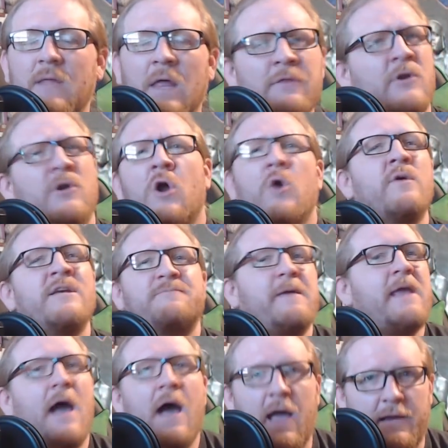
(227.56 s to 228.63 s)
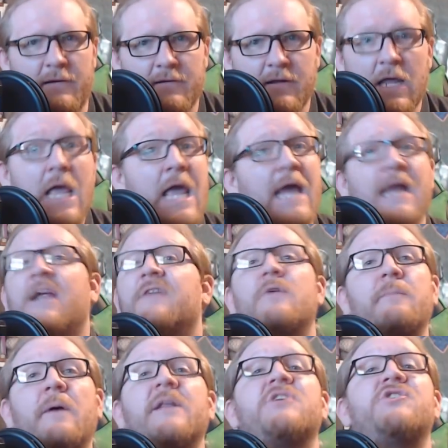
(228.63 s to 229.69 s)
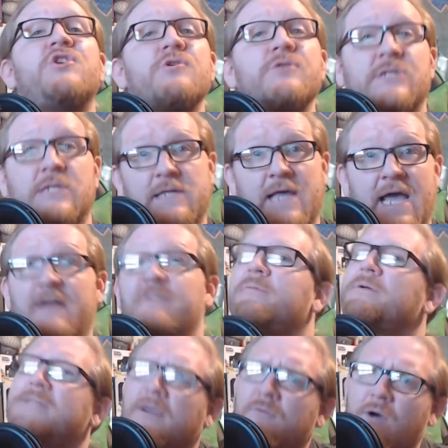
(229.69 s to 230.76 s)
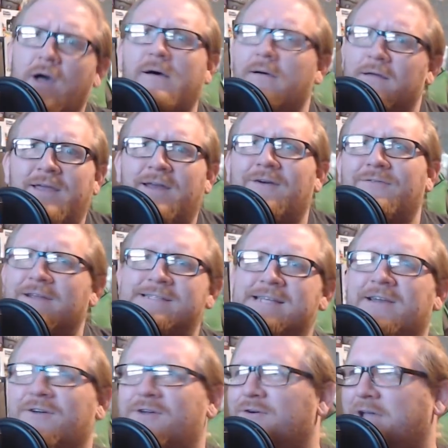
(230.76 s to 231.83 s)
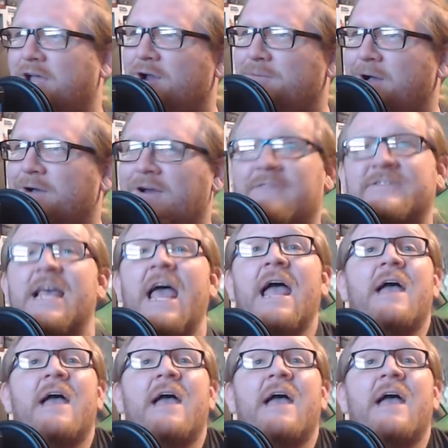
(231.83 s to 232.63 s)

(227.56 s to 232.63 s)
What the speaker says: They're always behind. And everybody's used to that. Everybody's like, well, Nintendo don't care about graphics.